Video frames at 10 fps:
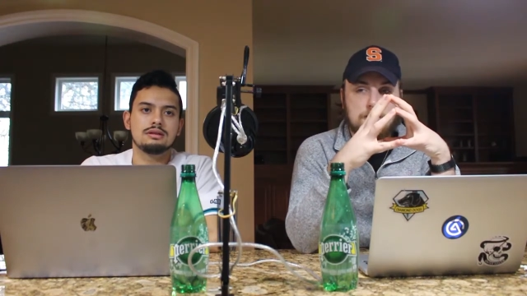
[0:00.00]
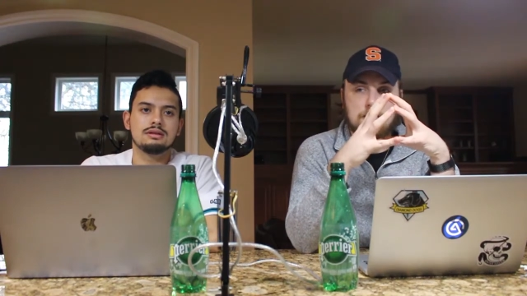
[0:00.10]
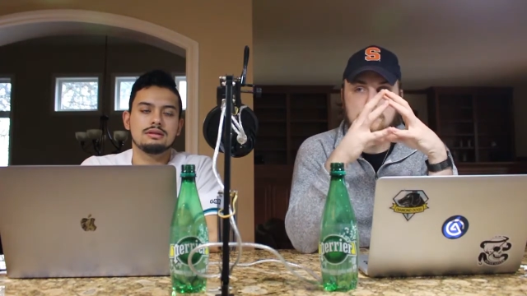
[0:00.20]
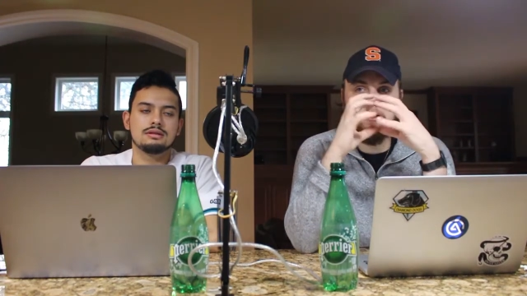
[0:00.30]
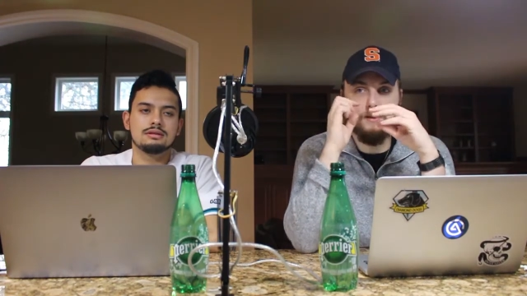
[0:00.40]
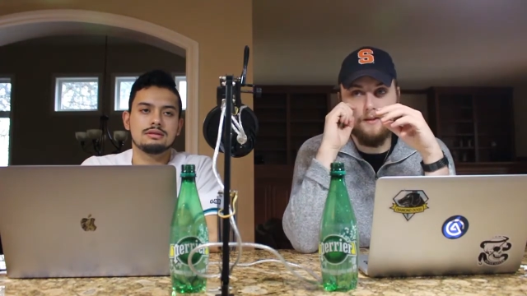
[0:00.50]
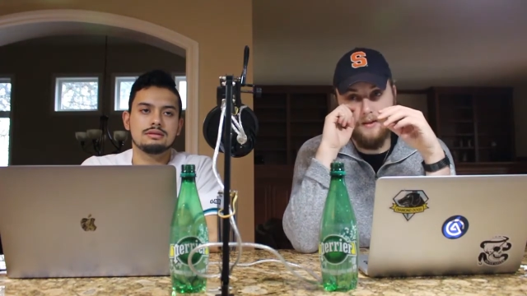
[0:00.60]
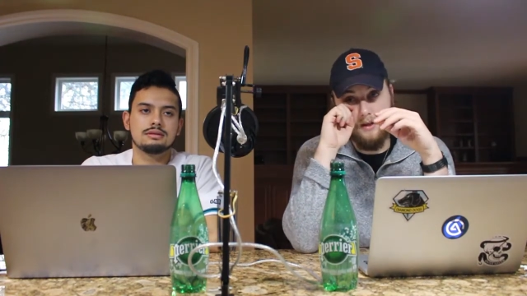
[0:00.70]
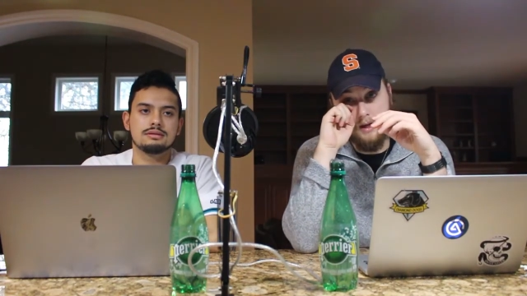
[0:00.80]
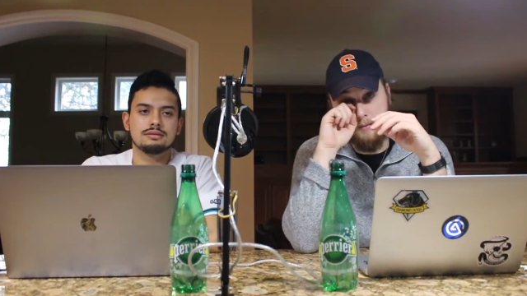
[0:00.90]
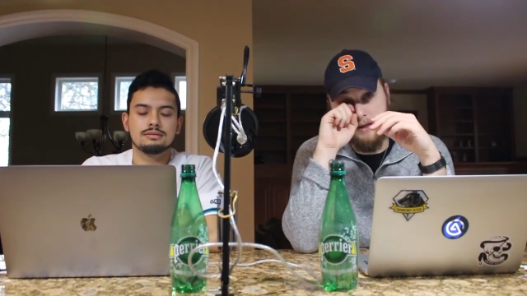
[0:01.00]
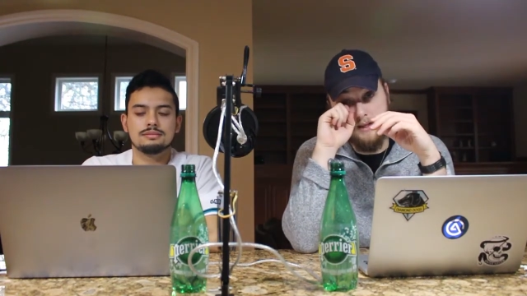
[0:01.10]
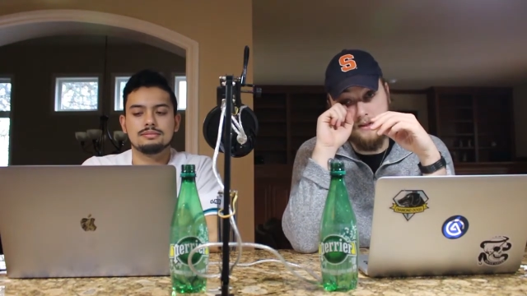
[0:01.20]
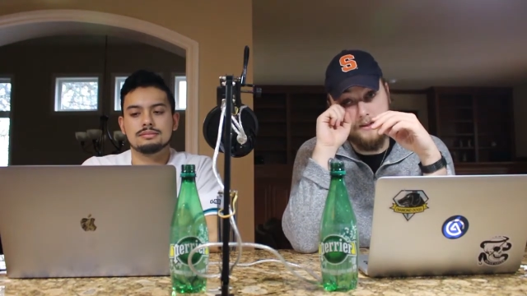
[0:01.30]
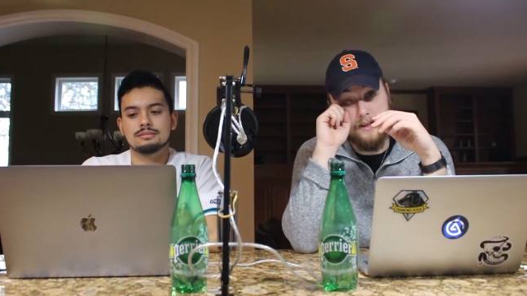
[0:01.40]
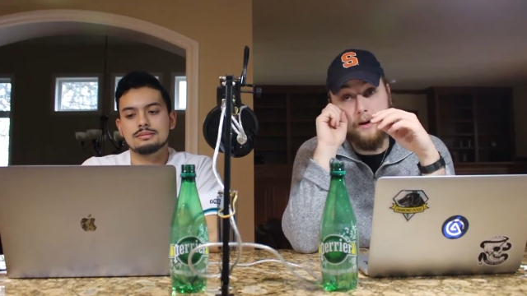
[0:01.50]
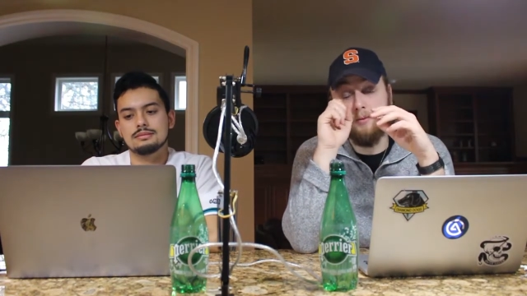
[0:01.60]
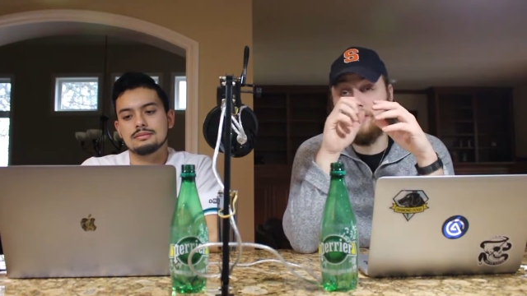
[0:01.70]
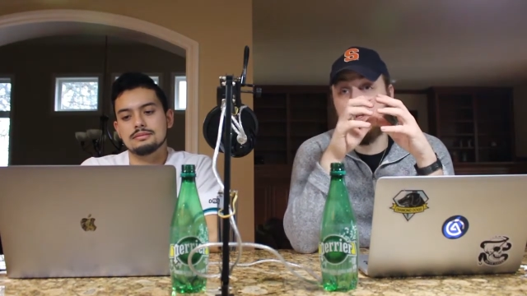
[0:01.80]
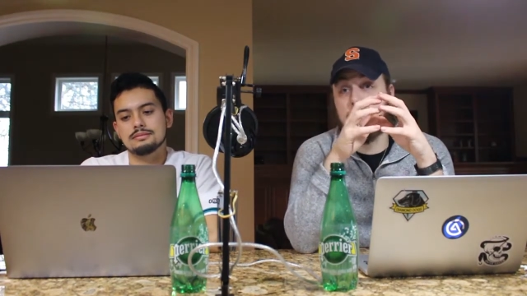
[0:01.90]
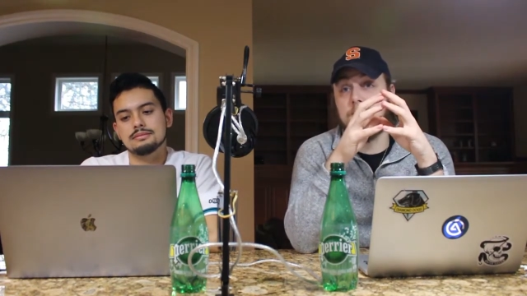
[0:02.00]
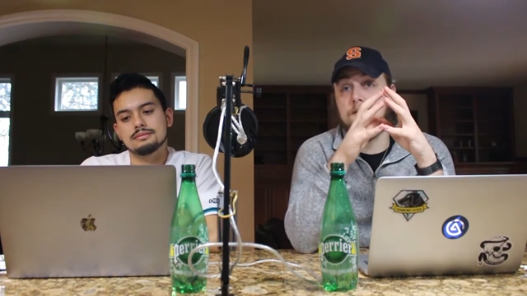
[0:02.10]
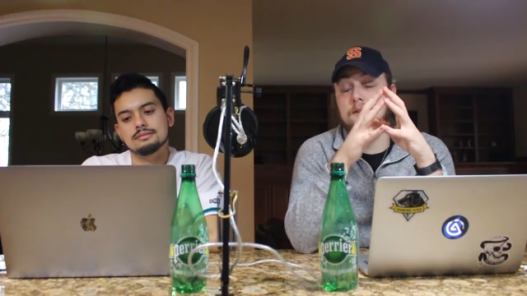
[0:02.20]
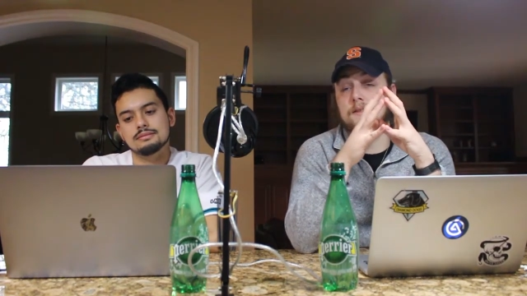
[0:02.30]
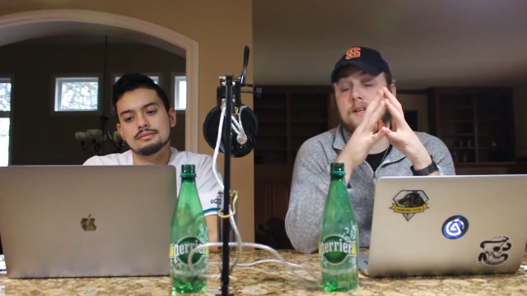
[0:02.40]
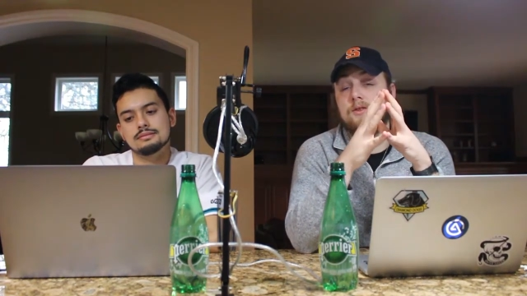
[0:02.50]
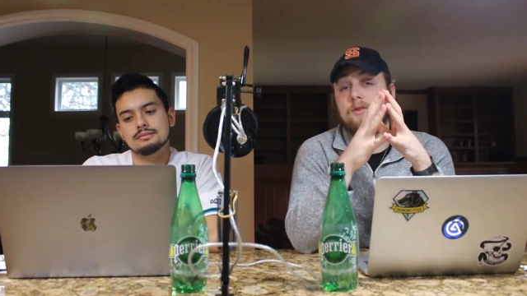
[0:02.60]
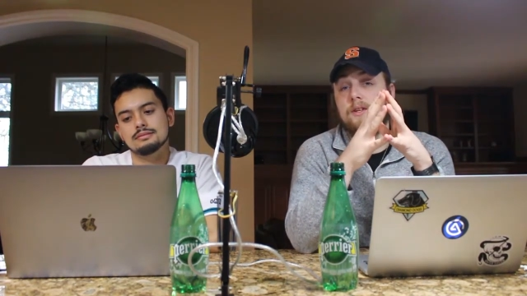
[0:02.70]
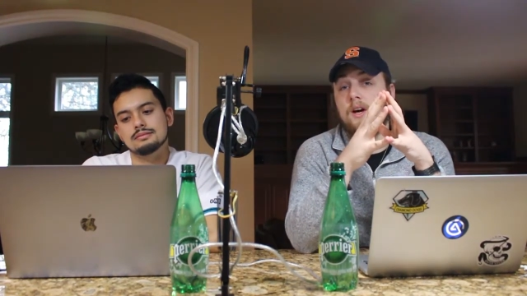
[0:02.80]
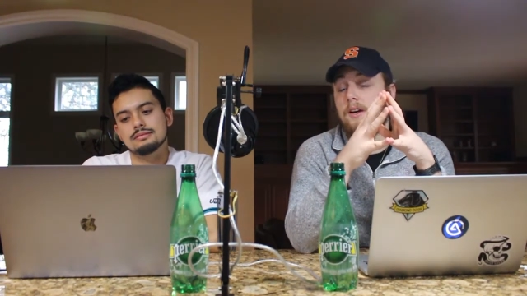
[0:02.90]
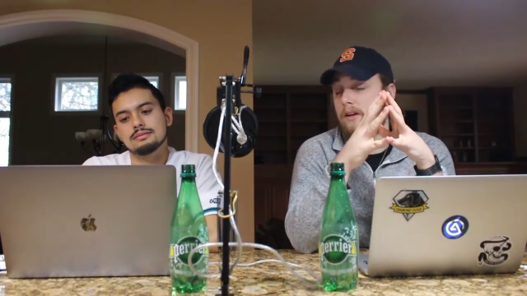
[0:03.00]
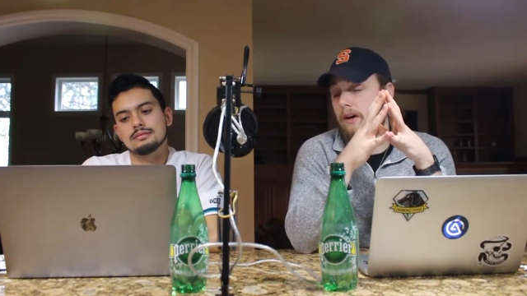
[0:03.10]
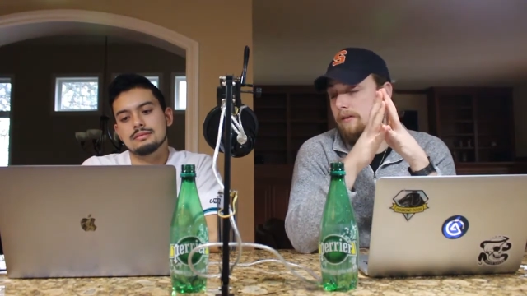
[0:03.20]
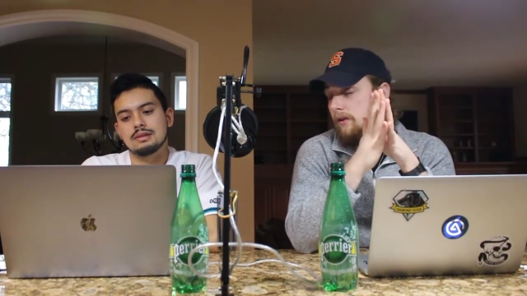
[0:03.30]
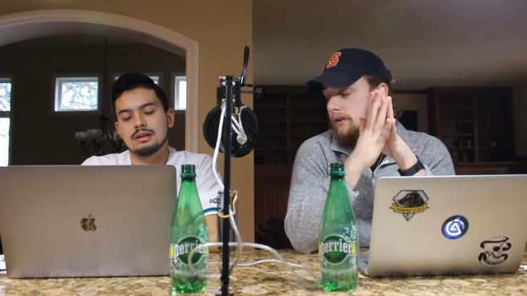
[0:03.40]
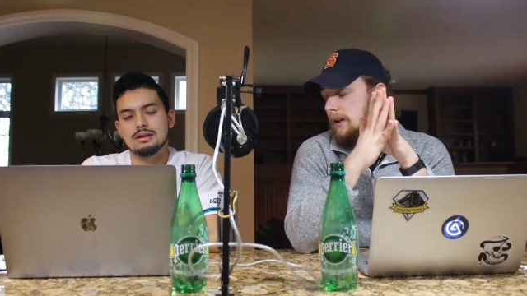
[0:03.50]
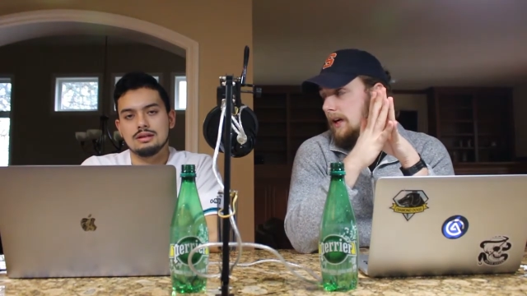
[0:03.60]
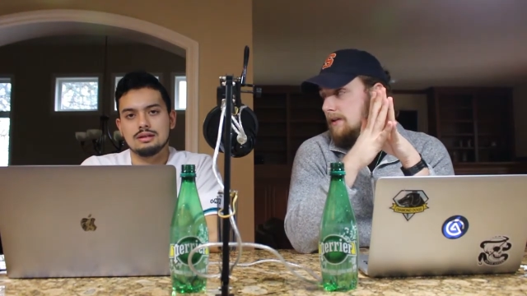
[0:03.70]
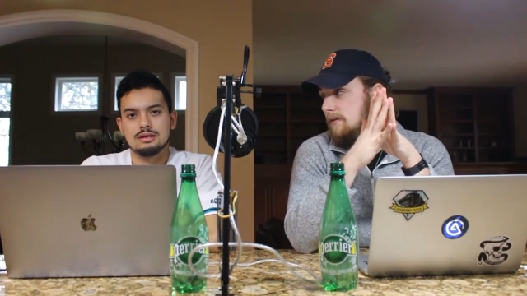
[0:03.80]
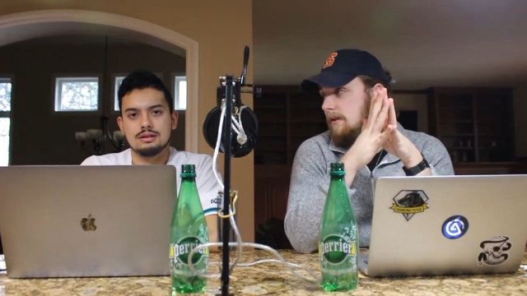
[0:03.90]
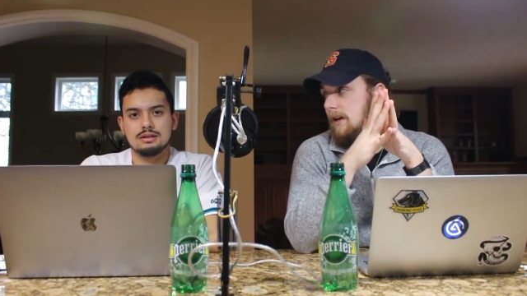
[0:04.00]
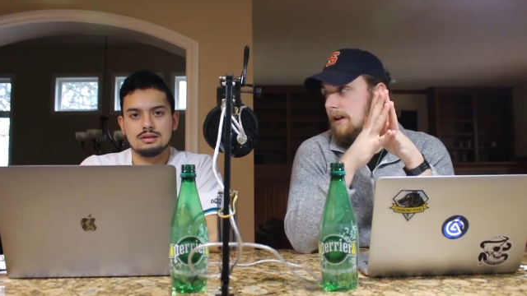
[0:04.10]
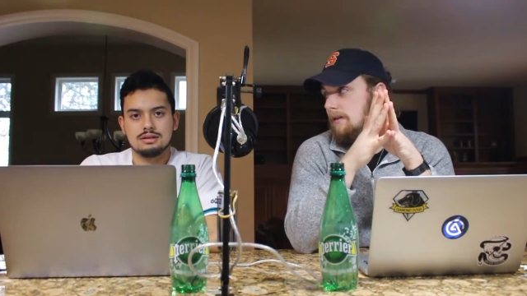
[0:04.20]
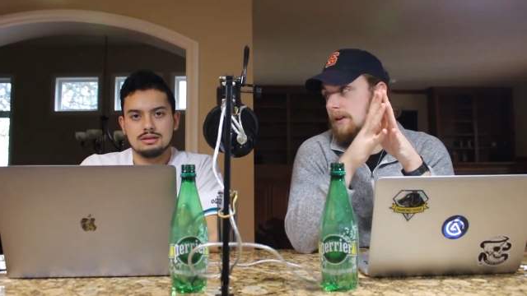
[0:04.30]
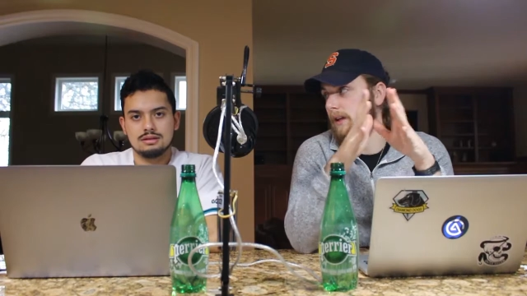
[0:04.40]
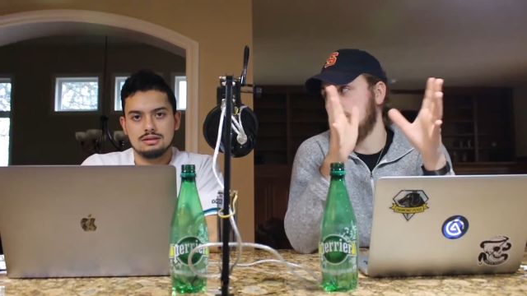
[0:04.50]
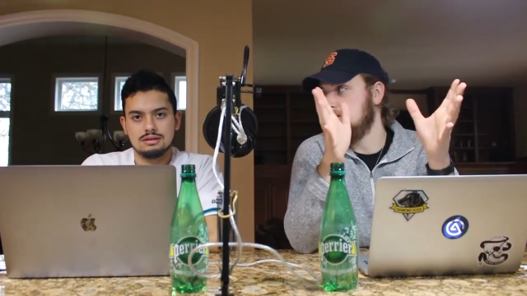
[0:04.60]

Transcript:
Speaker 1: this is I mean he's established he's essentially cutting off all ties of uh, getting